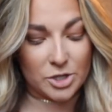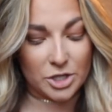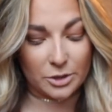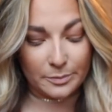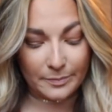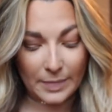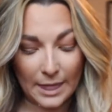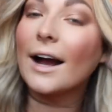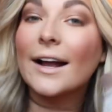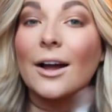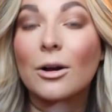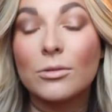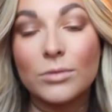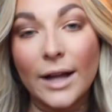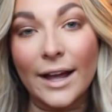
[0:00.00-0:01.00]
too. I
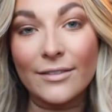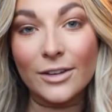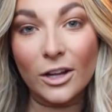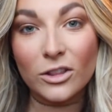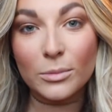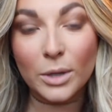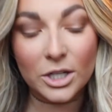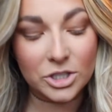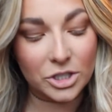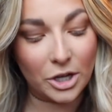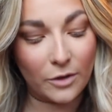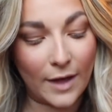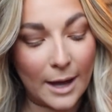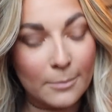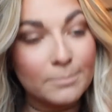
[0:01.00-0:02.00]
go heavy on the blush, you
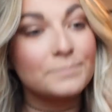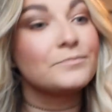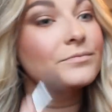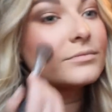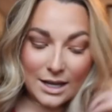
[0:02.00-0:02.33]
know that.